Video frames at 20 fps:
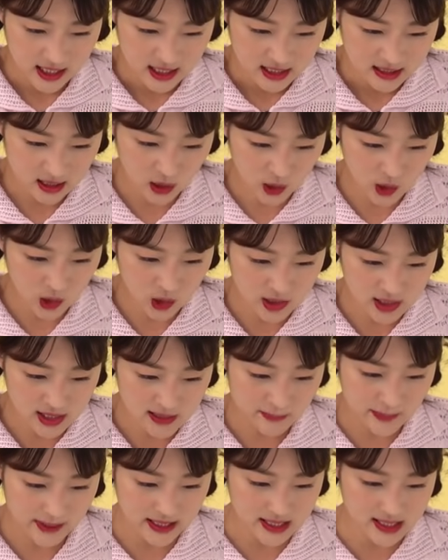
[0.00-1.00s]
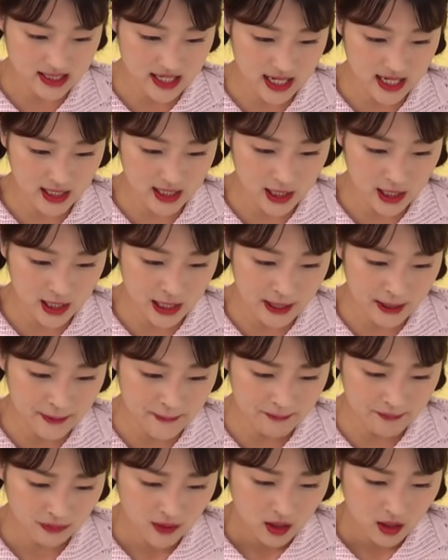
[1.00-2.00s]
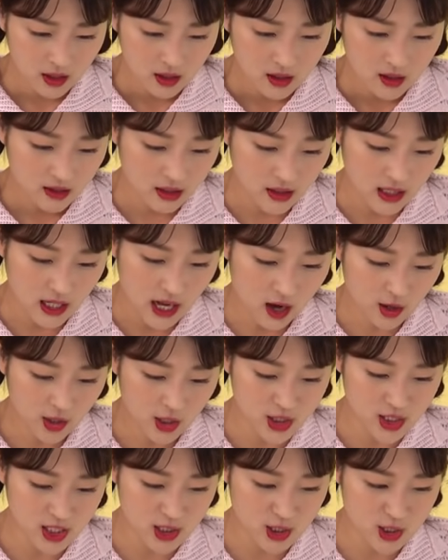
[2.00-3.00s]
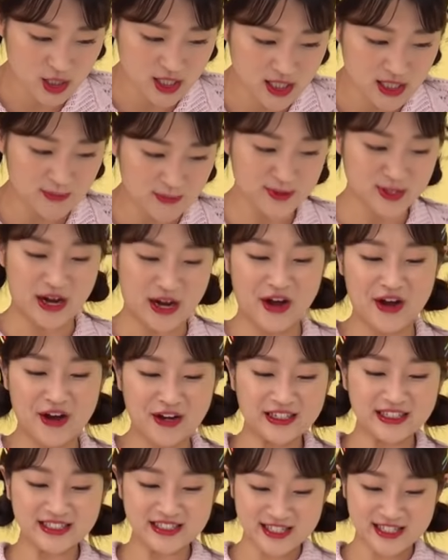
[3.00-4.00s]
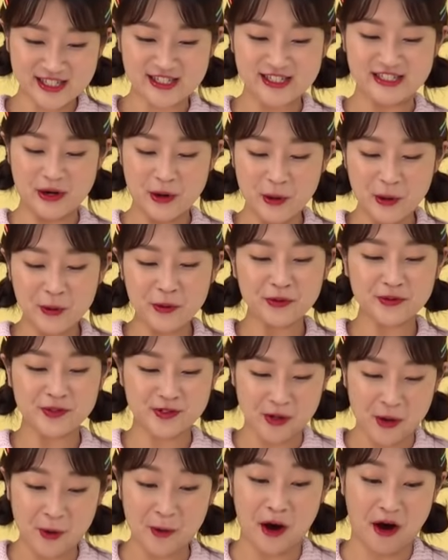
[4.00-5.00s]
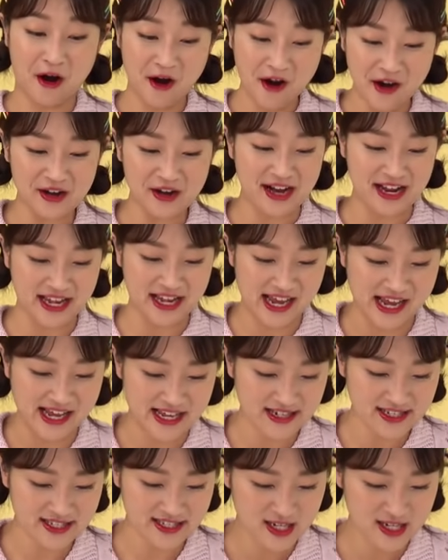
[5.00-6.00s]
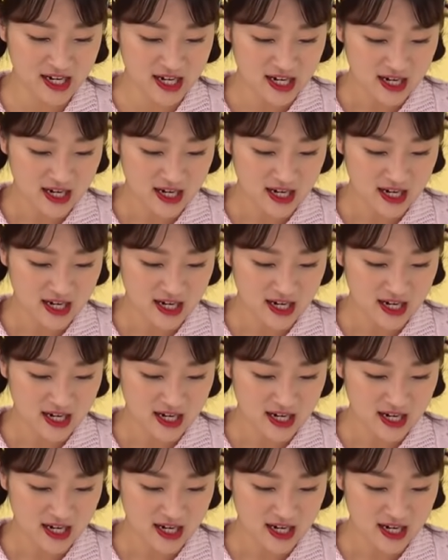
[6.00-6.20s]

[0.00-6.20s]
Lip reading: Seoul Olympic Stadium. The architecture seems so hard, I guess.